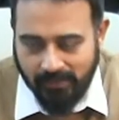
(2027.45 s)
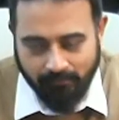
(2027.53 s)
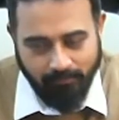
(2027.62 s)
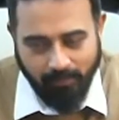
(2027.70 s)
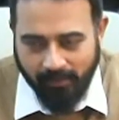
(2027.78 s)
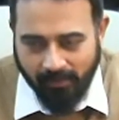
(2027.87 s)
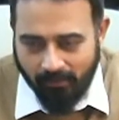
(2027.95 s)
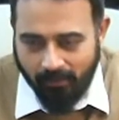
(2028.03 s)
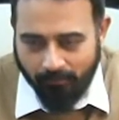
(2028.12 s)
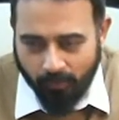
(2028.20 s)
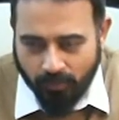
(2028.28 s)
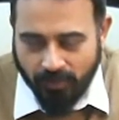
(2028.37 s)
Maybe a
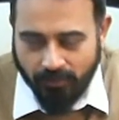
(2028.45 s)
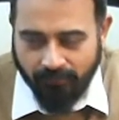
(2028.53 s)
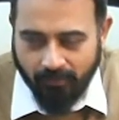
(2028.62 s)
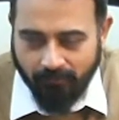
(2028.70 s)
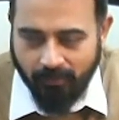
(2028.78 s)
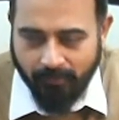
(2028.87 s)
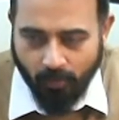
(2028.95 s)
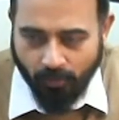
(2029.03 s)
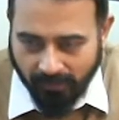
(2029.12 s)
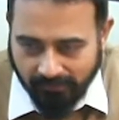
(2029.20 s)
mutual fund will be okay.